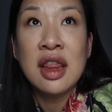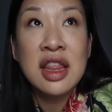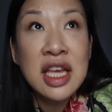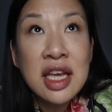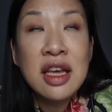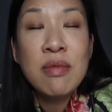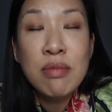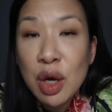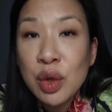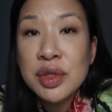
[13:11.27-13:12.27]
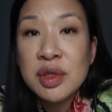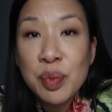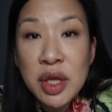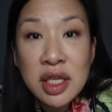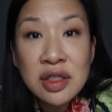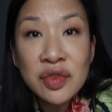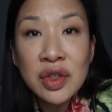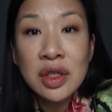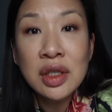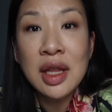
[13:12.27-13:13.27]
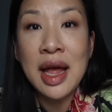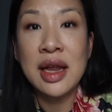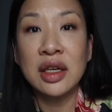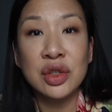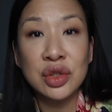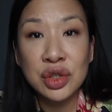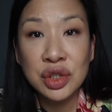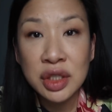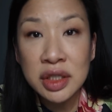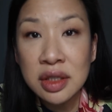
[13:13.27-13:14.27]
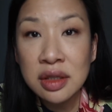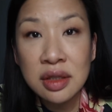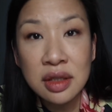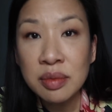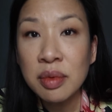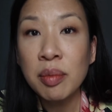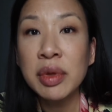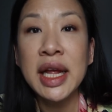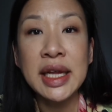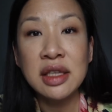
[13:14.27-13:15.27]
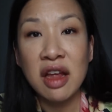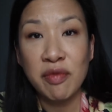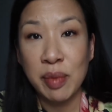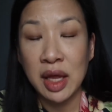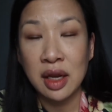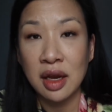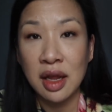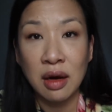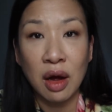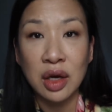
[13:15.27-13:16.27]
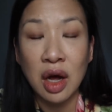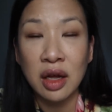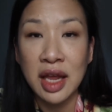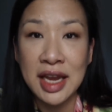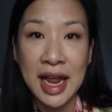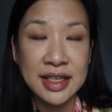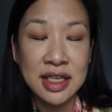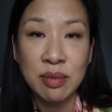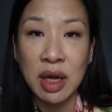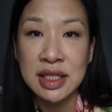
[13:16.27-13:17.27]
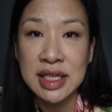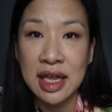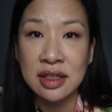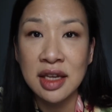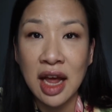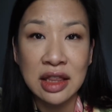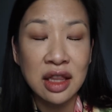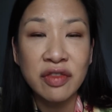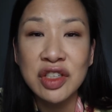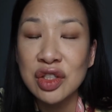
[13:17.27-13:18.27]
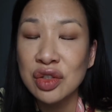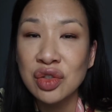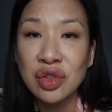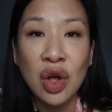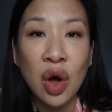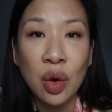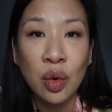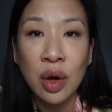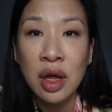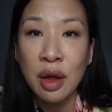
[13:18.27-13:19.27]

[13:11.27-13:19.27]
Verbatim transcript: the most peaceful and chill place I've been in Hong Kong in 18 months and I loved it so